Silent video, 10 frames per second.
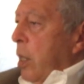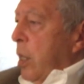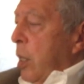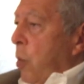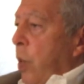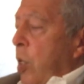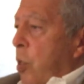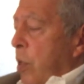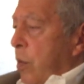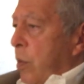
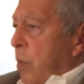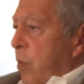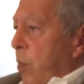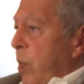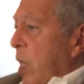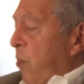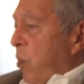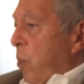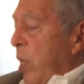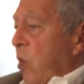situation for me and
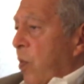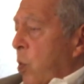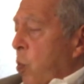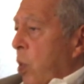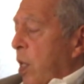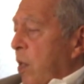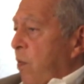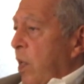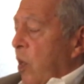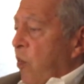for many of us who work in the
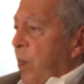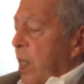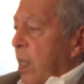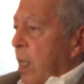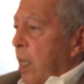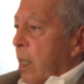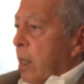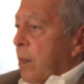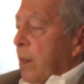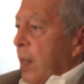field of mental health.
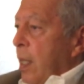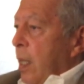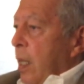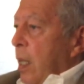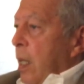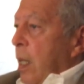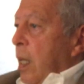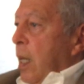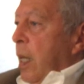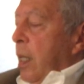
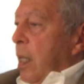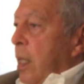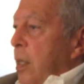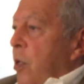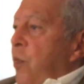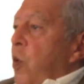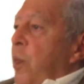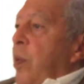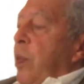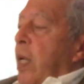And I don't know if you
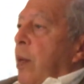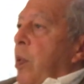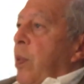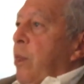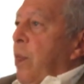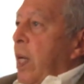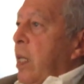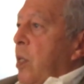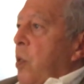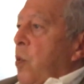remember, Gabby, but back
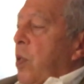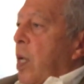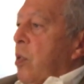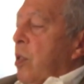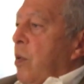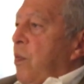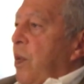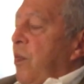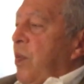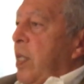in
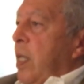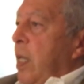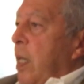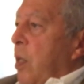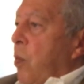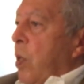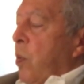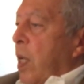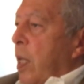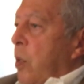2015, when
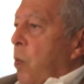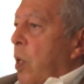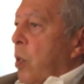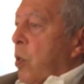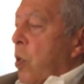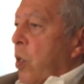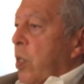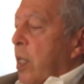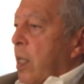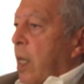we had the World
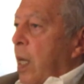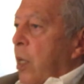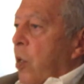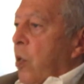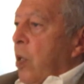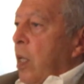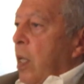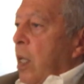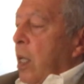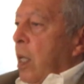Congress in Cairo,
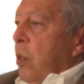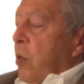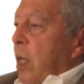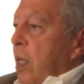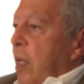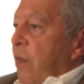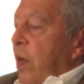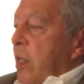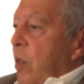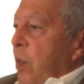and you kindly
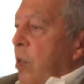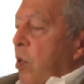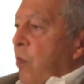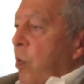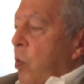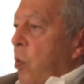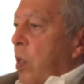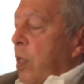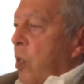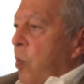invited me to give a talk
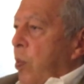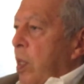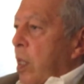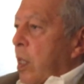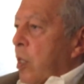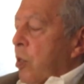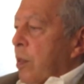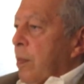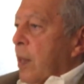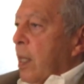at the opening session.